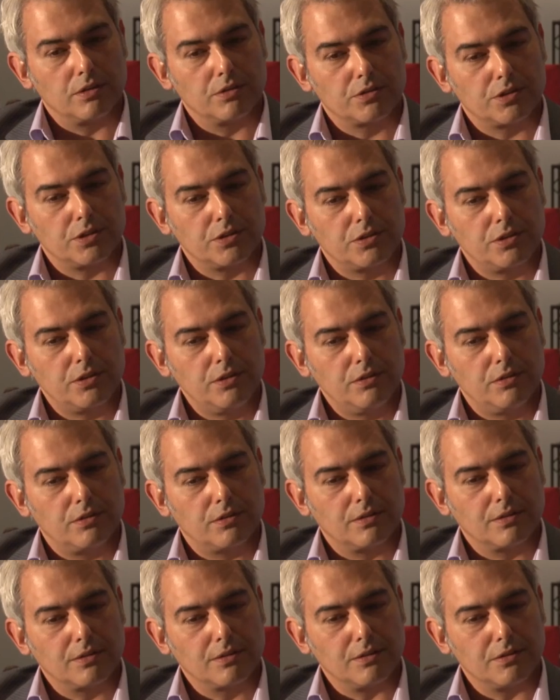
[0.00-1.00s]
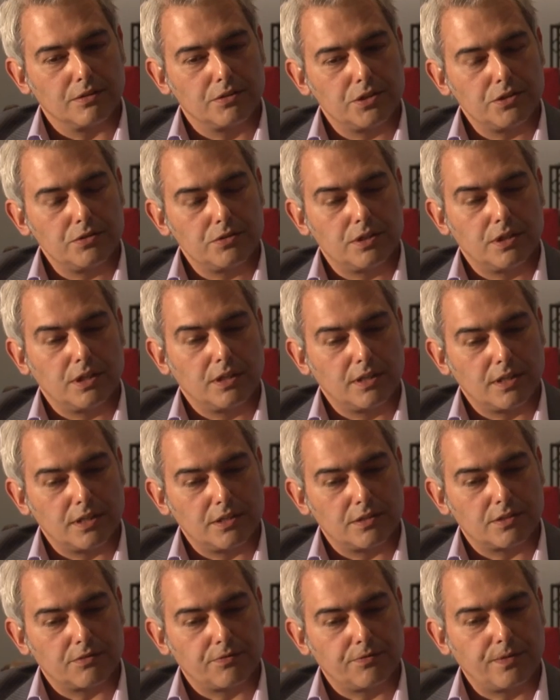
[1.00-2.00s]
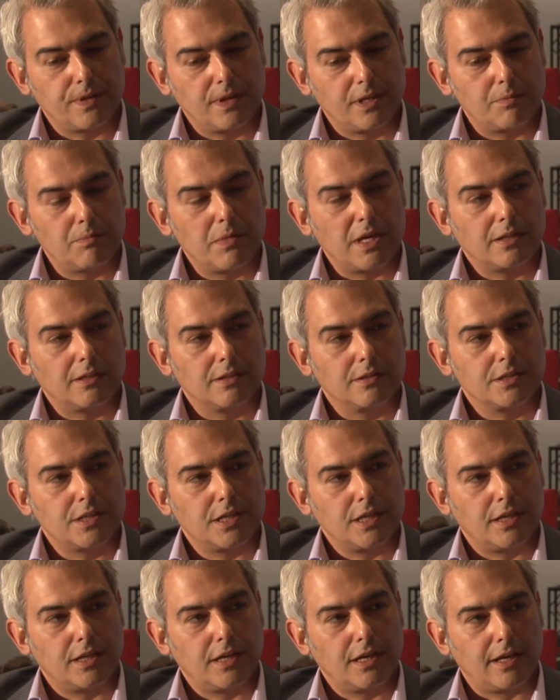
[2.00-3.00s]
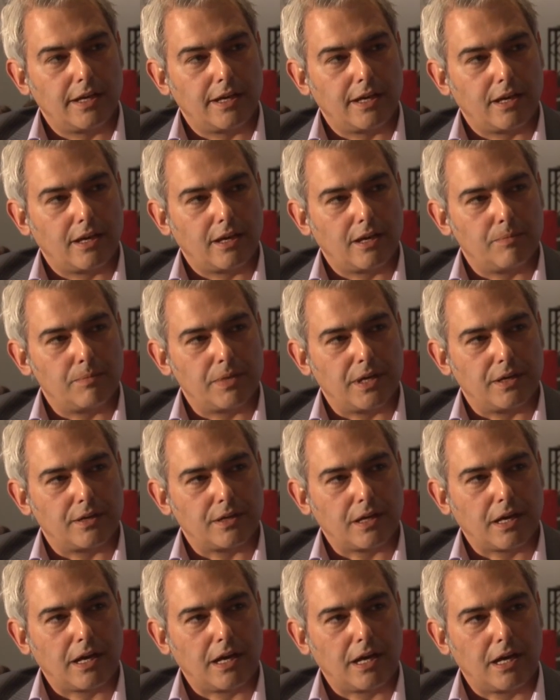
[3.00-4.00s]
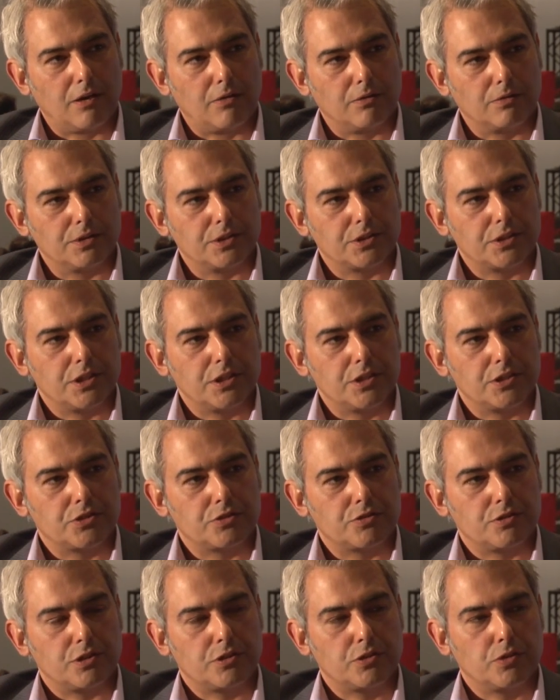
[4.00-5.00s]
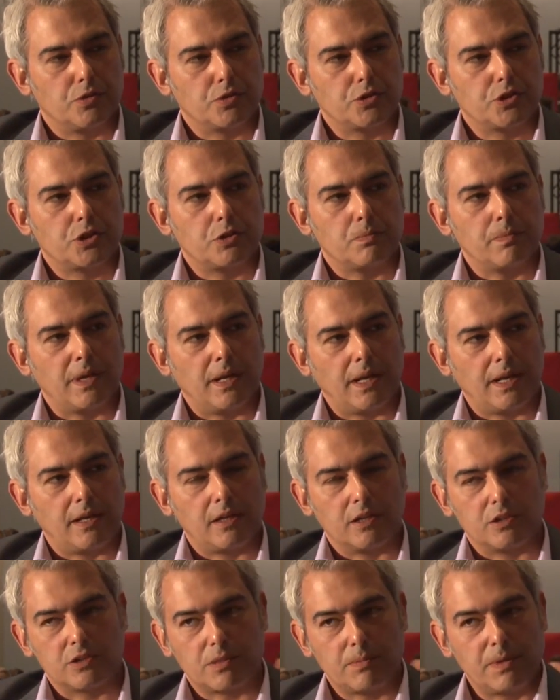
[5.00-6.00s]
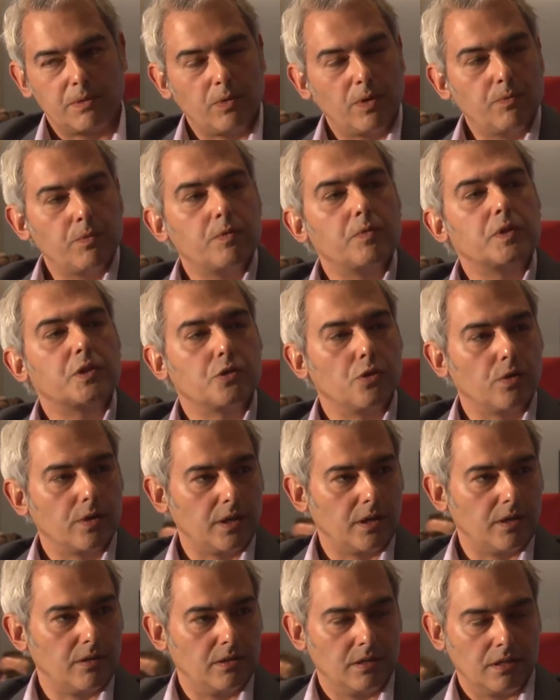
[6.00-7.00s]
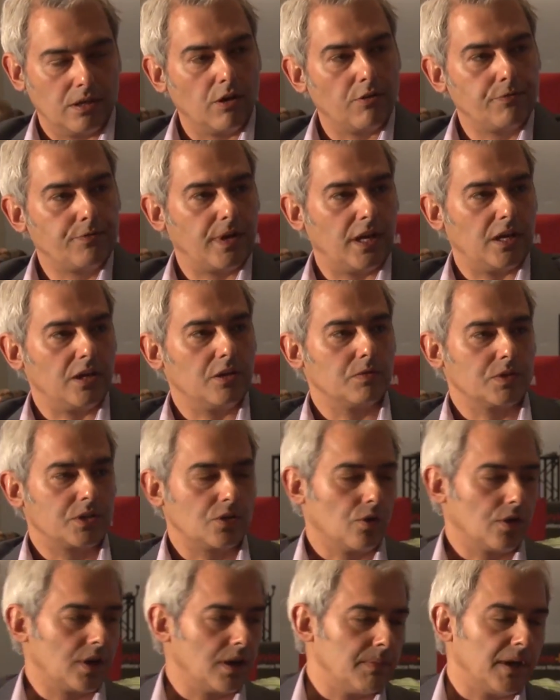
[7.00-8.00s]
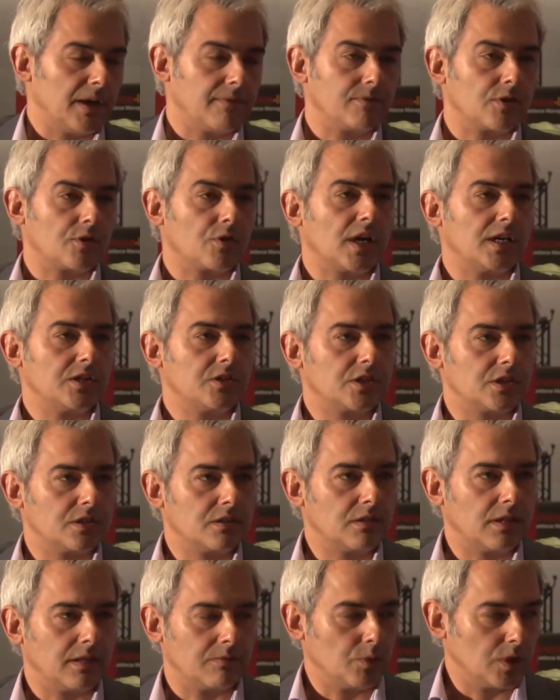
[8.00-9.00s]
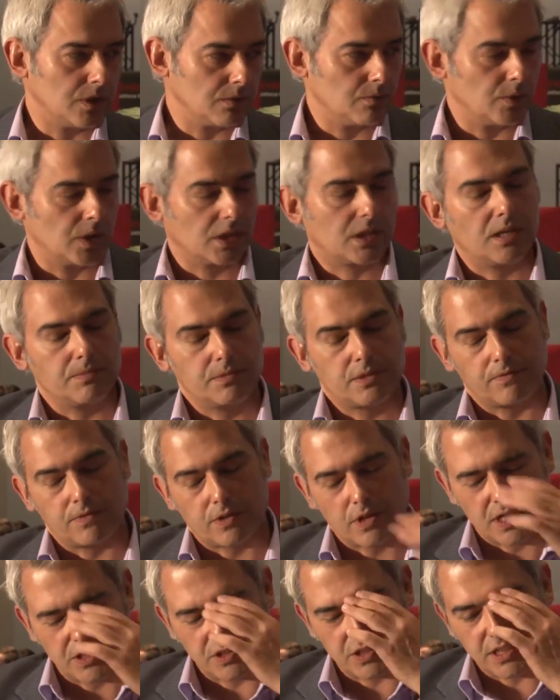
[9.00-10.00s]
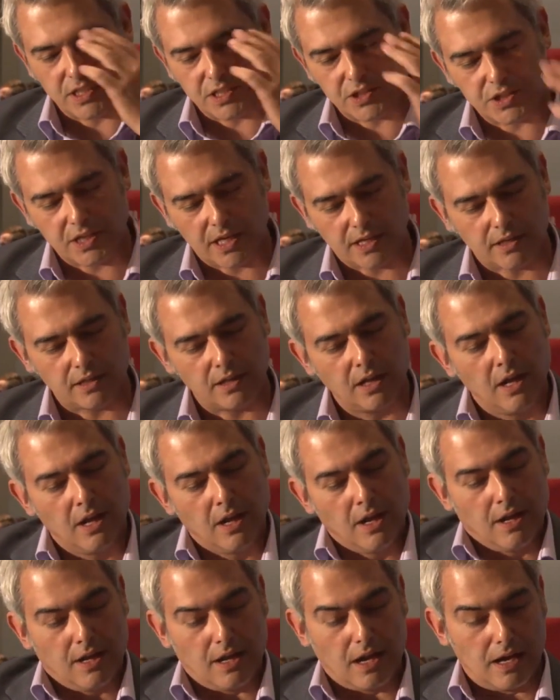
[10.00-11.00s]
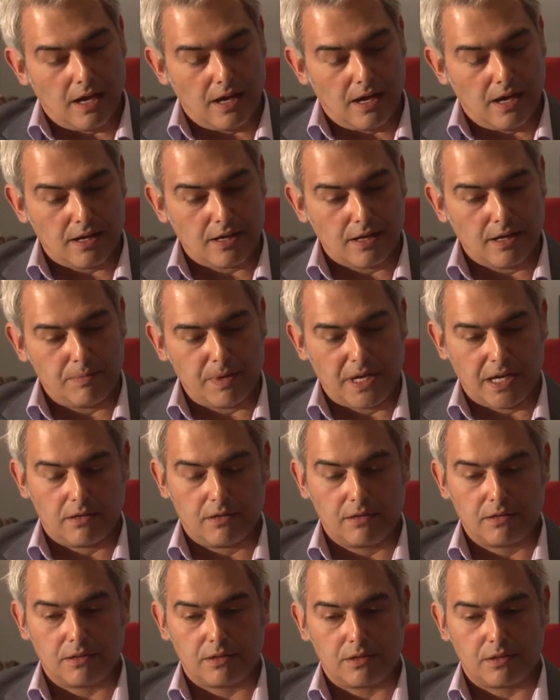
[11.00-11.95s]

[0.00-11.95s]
So do you think there's a fundamental DNA about how this industry talks to millennials? I mean, when we were talking off air, you were talking about Verizon, and we'll come to Verizon in a second, about